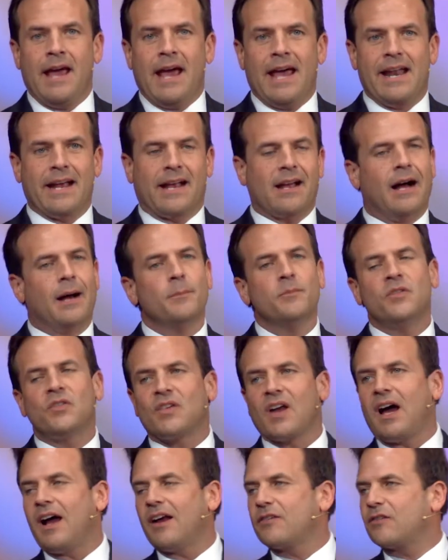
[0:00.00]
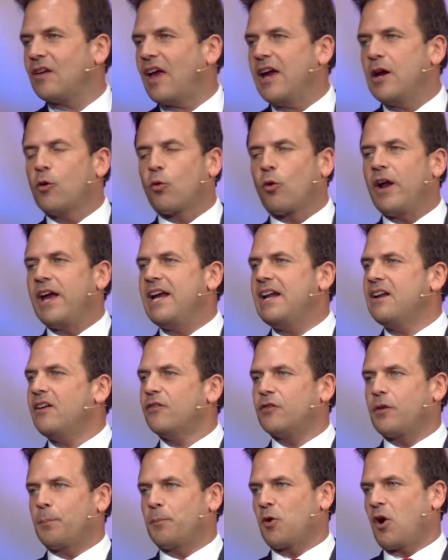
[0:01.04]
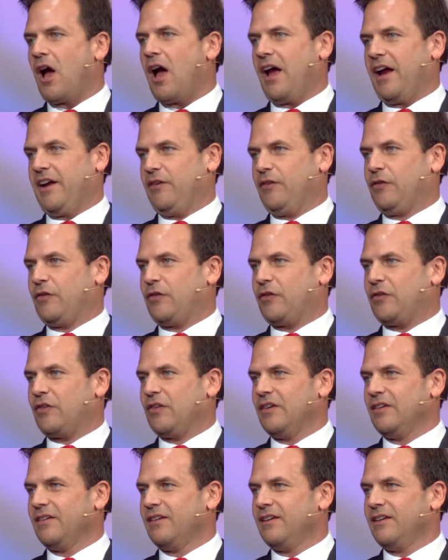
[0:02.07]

And it comes to us a great surprise